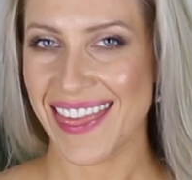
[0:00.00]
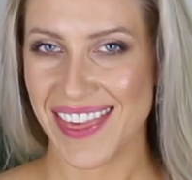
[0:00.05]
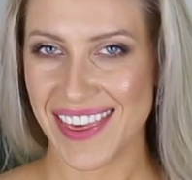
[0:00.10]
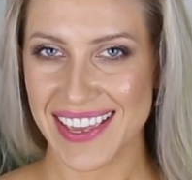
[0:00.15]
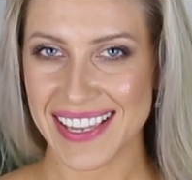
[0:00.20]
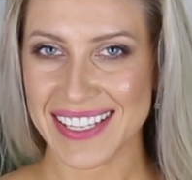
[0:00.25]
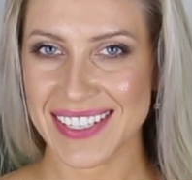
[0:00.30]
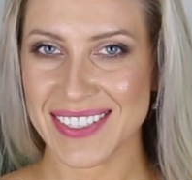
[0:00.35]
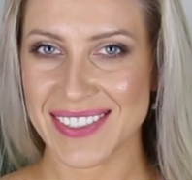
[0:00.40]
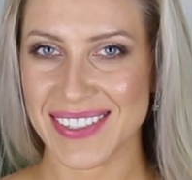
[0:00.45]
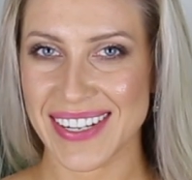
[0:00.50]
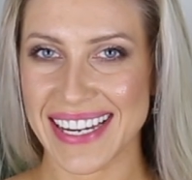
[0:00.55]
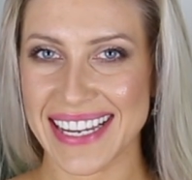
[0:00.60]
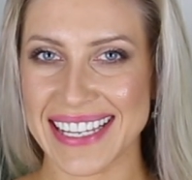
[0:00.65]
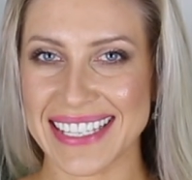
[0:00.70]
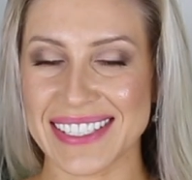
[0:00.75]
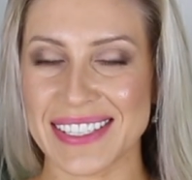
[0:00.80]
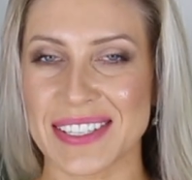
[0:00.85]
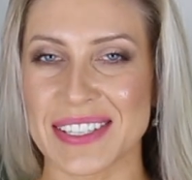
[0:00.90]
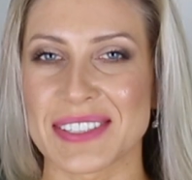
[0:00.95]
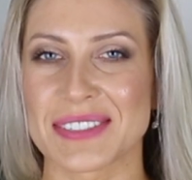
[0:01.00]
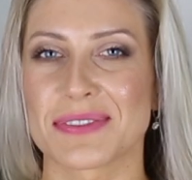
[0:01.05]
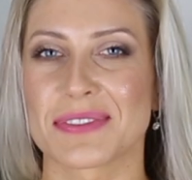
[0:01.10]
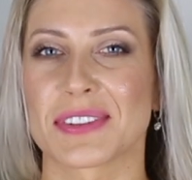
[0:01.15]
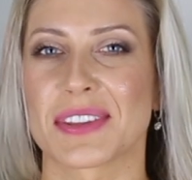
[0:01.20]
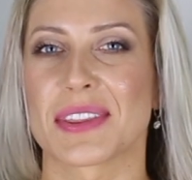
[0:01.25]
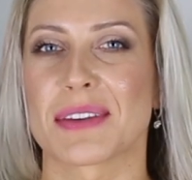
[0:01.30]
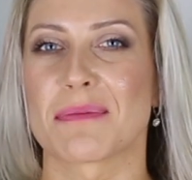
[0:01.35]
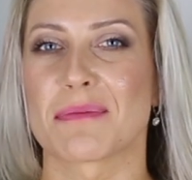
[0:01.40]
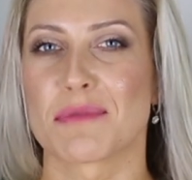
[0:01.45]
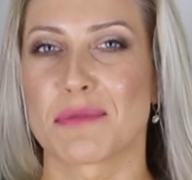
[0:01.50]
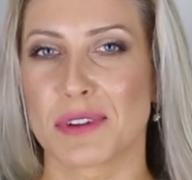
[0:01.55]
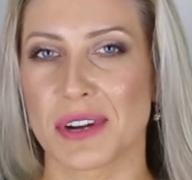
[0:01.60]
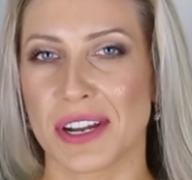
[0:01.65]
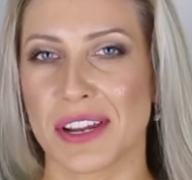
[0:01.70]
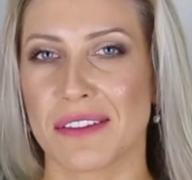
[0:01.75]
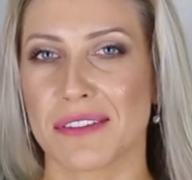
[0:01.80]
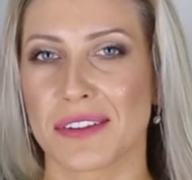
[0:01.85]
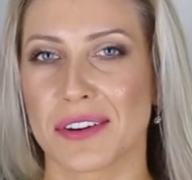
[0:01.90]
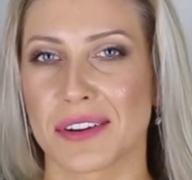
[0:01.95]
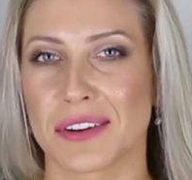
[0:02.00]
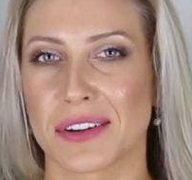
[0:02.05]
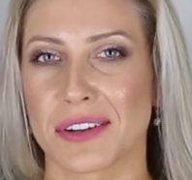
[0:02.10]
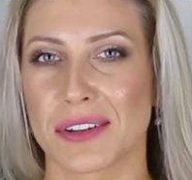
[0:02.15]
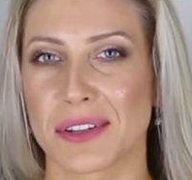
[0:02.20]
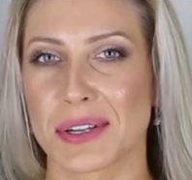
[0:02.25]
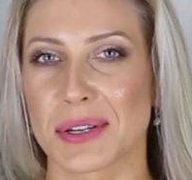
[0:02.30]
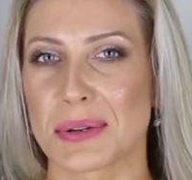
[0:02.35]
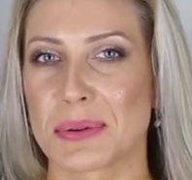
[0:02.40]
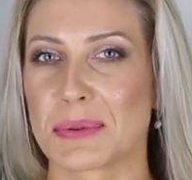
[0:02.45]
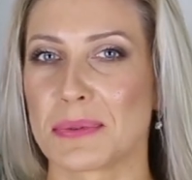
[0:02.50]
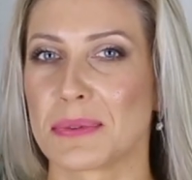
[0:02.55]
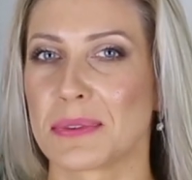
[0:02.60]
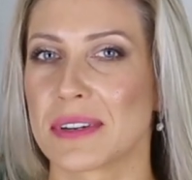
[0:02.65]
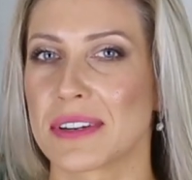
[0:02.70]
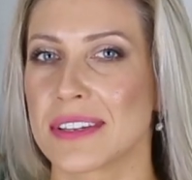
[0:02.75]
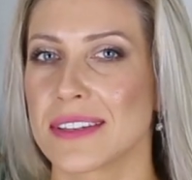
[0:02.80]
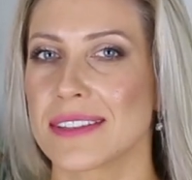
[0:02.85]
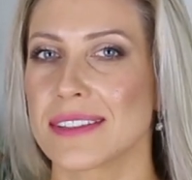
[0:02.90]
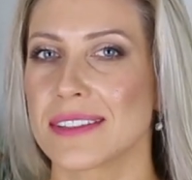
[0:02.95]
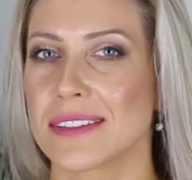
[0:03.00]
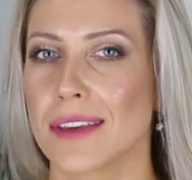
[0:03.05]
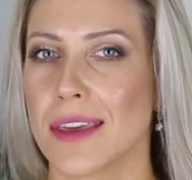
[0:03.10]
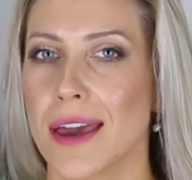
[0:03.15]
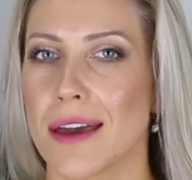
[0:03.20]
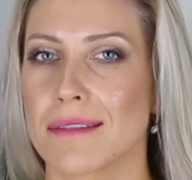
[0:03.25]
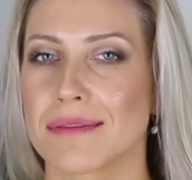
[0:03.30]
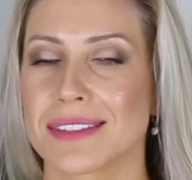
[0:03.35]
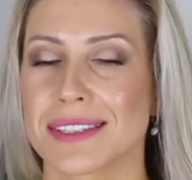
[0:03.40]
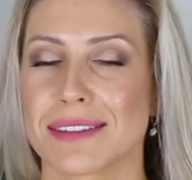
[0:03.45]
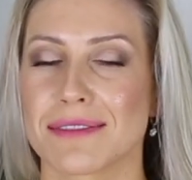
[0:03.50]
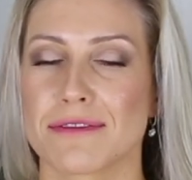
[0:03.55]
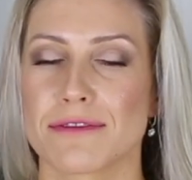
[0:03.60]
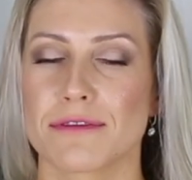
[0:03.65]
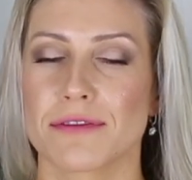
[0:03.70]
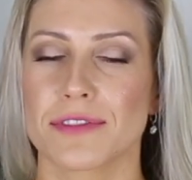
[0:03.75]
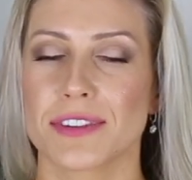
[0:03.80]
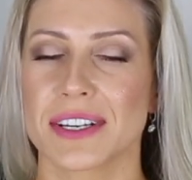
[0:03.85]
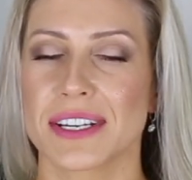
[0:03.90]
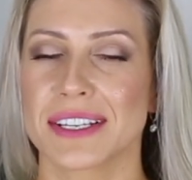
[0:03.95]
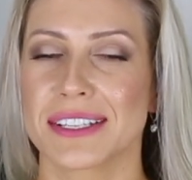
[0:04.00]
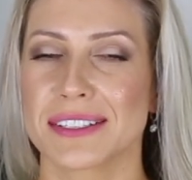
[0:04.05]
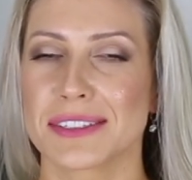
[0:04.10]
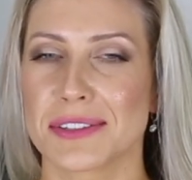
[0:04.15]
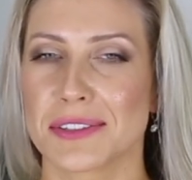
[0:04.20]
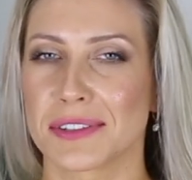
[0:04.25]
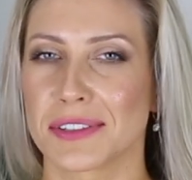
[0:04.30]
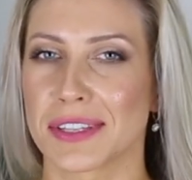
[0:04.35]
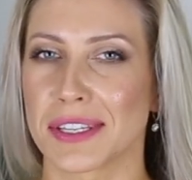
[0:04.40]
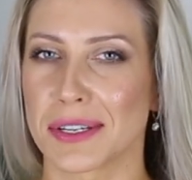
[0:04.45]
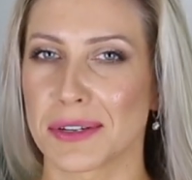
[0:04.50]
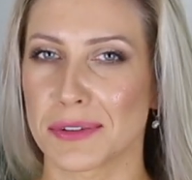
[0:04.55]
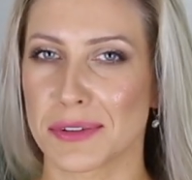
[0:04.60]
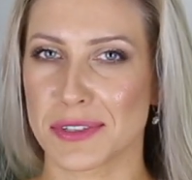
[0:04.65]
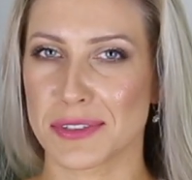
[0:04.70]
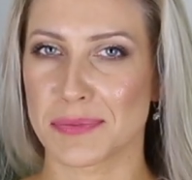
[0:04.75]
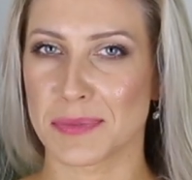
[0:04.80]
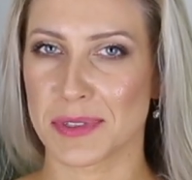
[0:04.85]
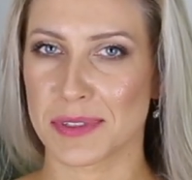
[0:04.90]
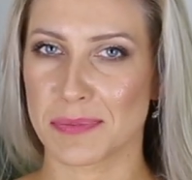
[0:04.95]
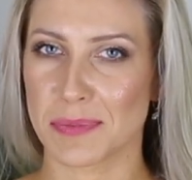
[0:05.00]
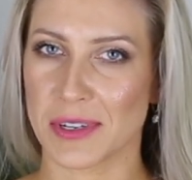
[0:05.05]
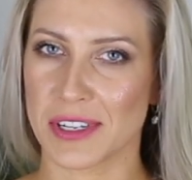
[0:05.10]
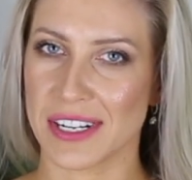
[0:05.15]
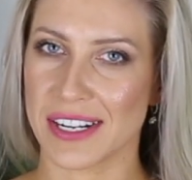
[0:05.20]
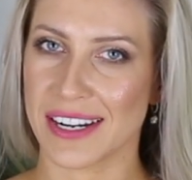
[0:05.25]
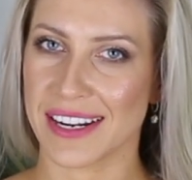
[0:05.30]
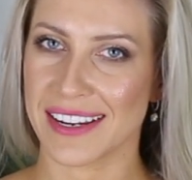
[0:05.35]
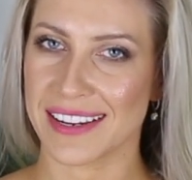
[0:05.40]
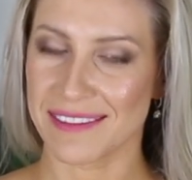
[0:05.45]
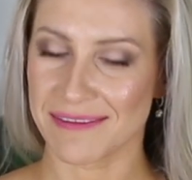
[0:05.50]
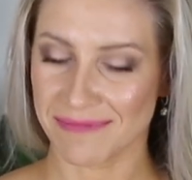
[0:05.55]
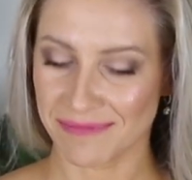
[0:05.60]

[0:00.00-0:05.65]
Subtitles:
This dress is for the brave girl who wants to have some fun during the Christmas party.